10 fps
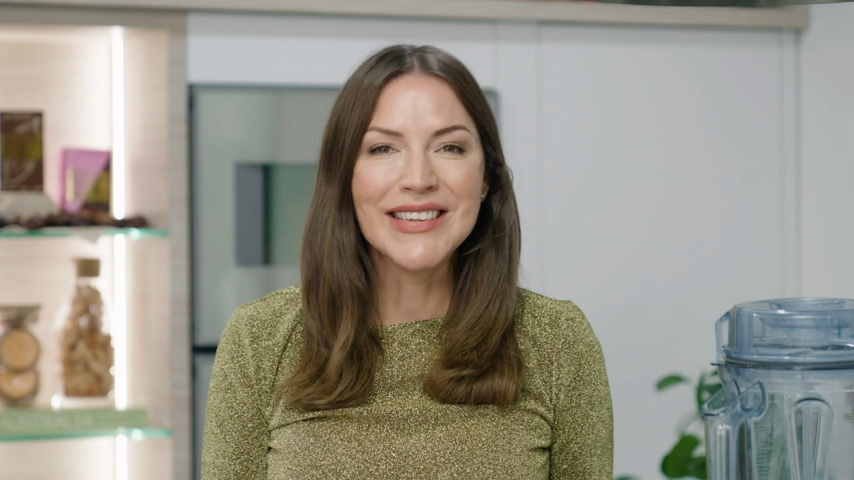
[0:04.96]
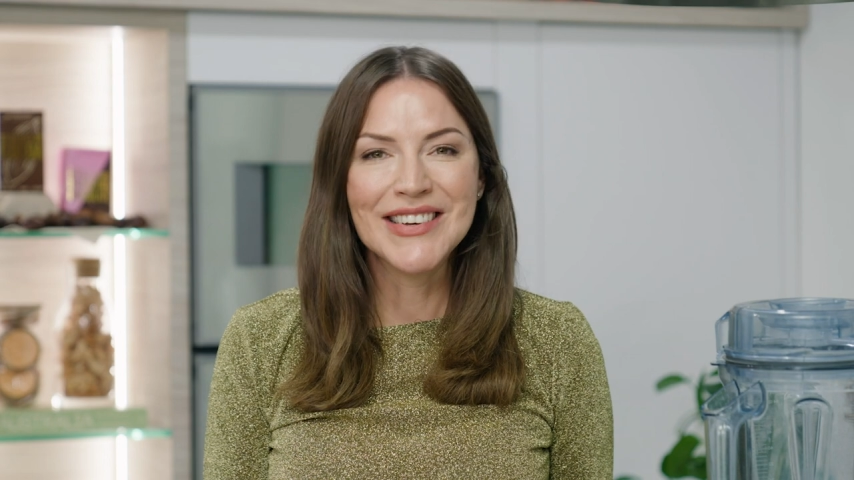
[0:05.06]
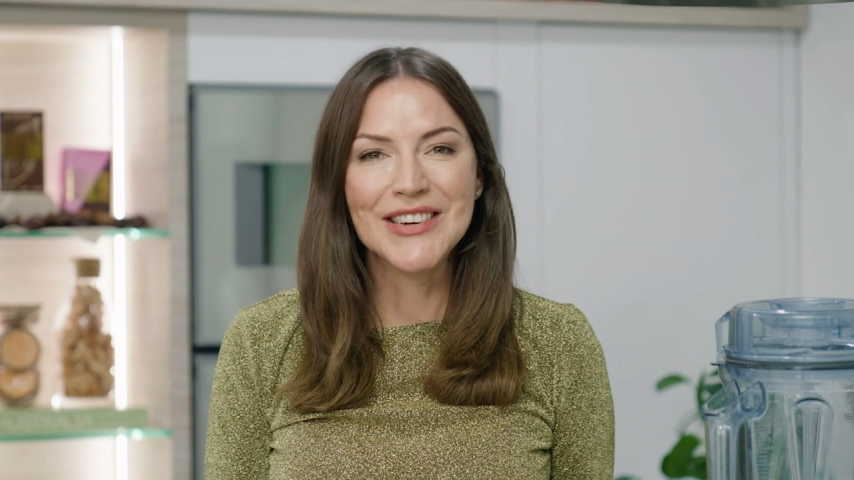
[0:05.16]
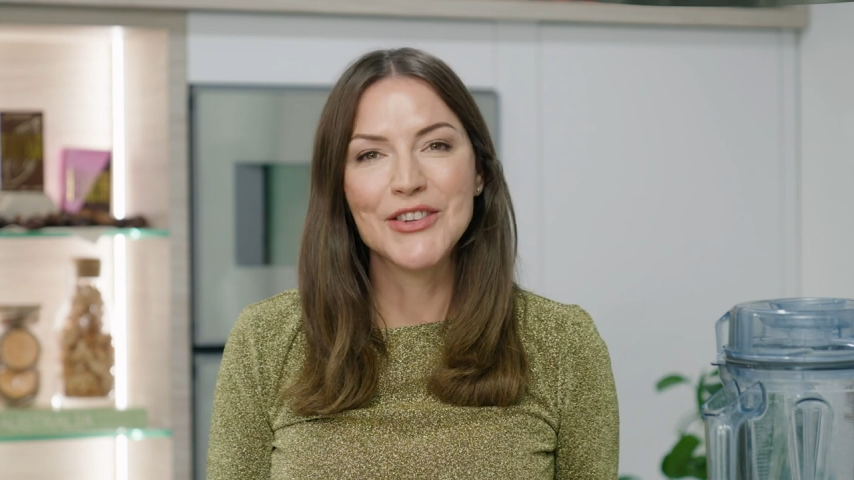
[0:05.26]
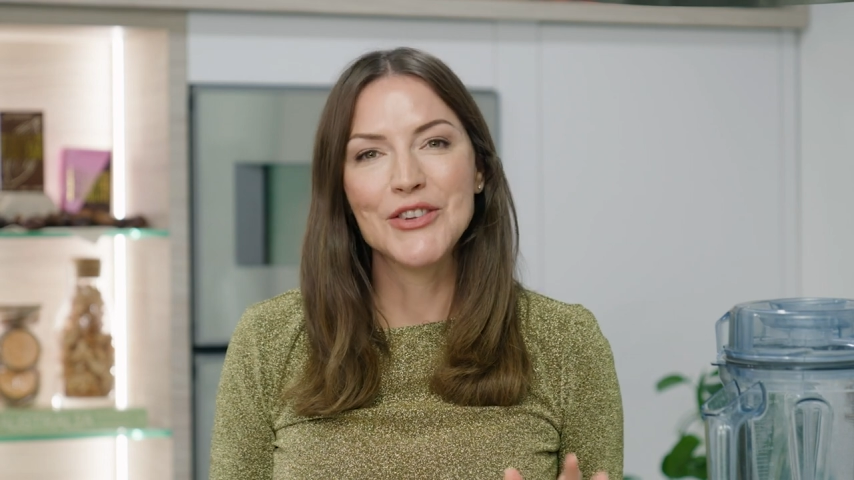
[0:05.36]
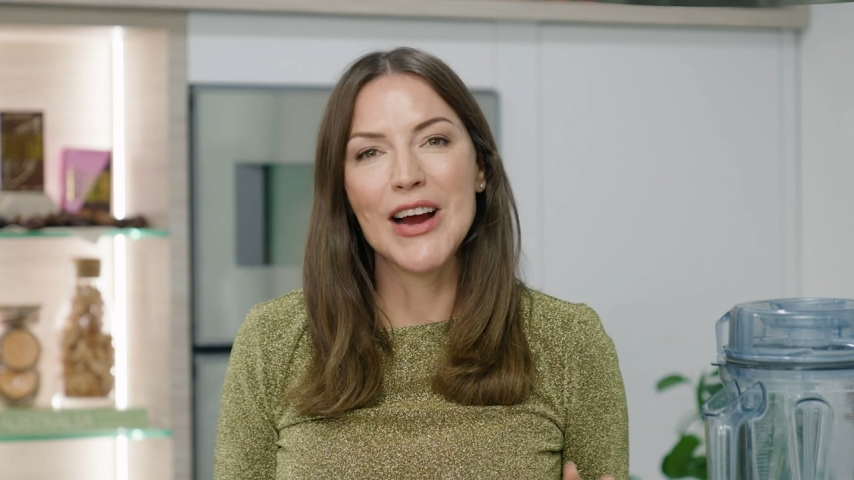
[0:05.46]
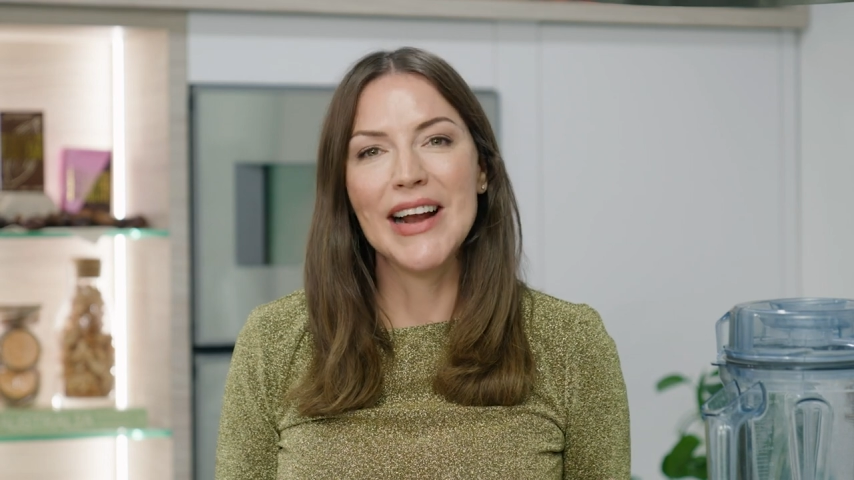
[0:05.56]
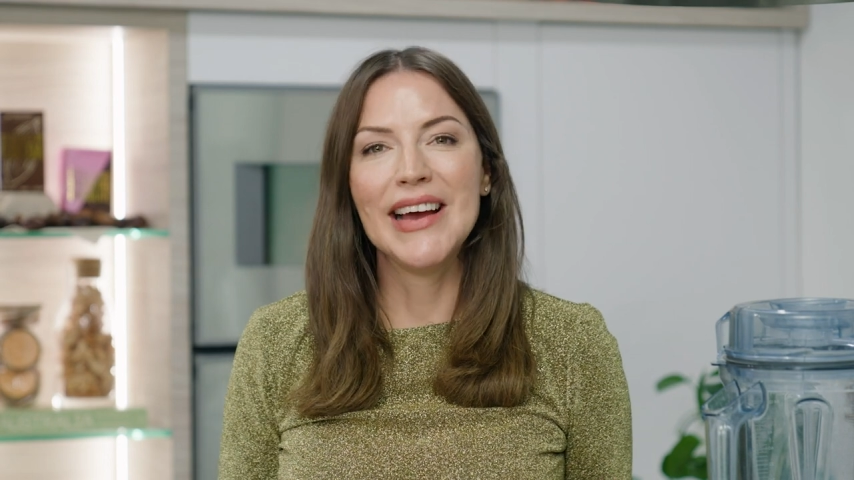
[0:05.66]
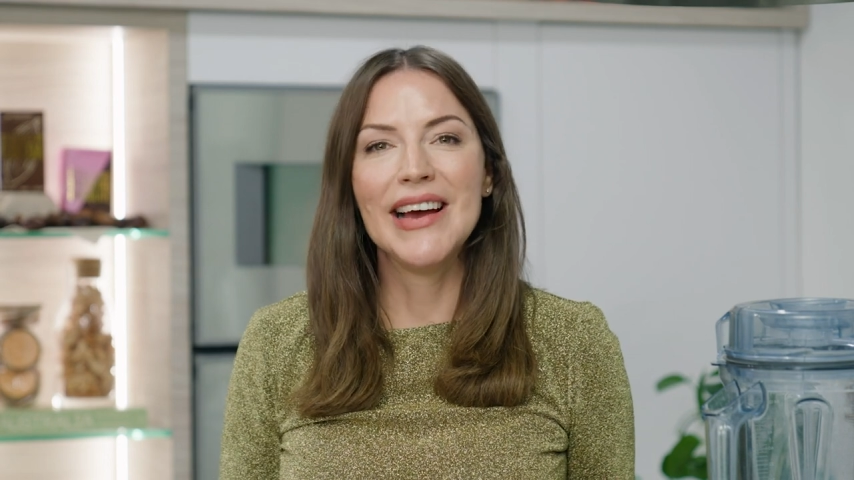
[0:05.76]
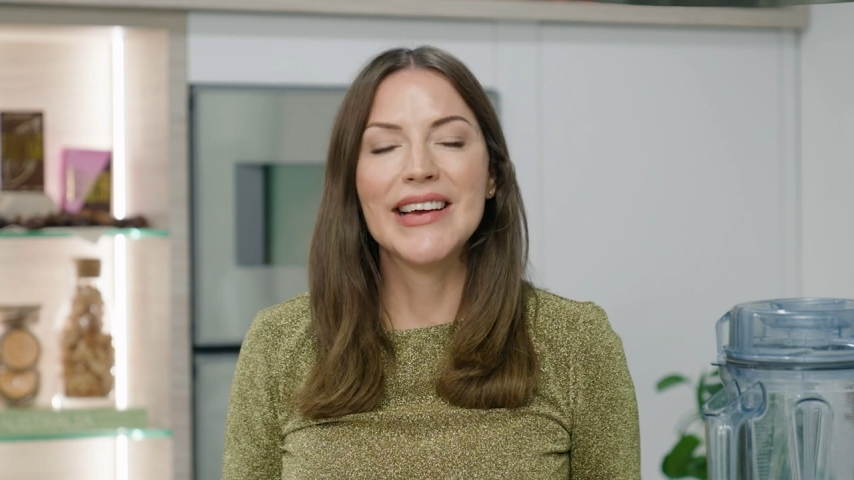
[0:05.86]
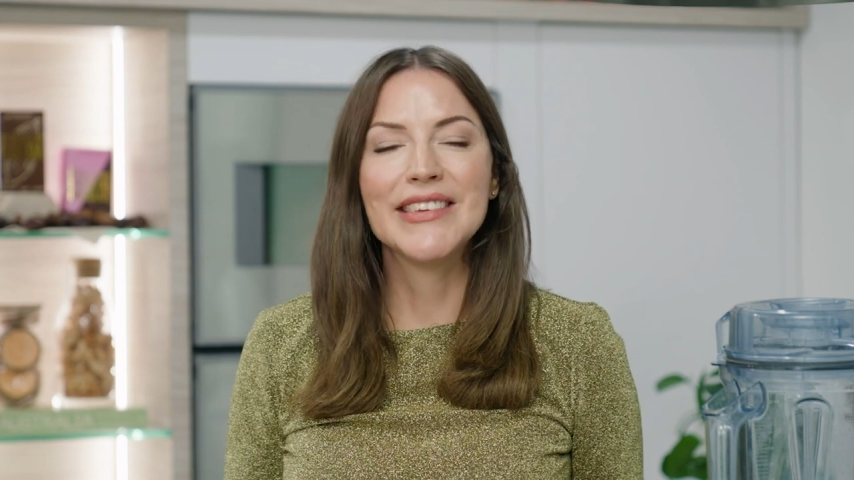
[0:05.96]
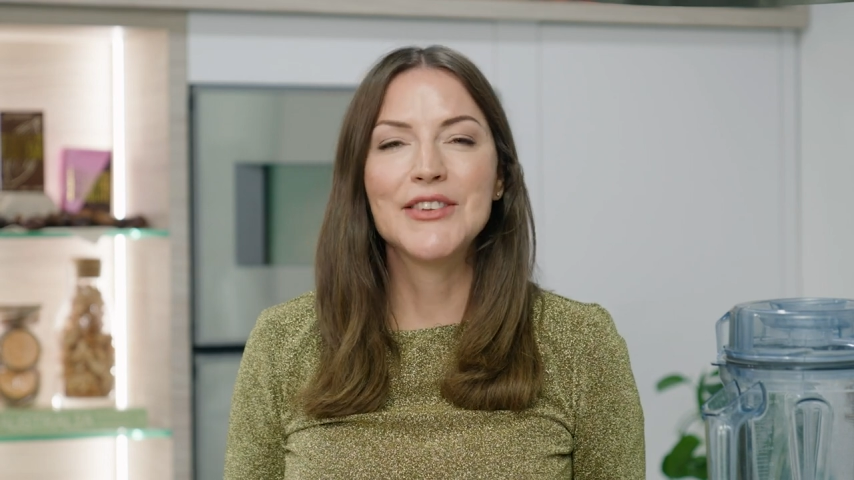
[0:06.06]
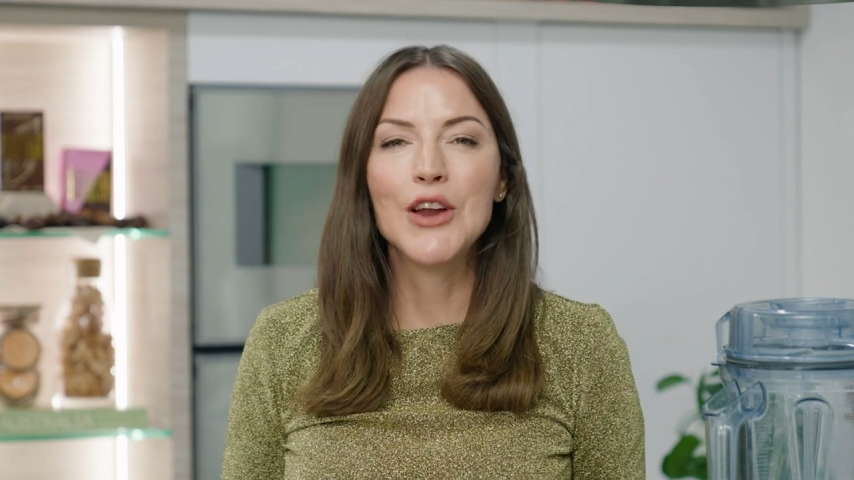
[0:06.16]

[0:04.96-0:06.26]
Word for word: Western Australia is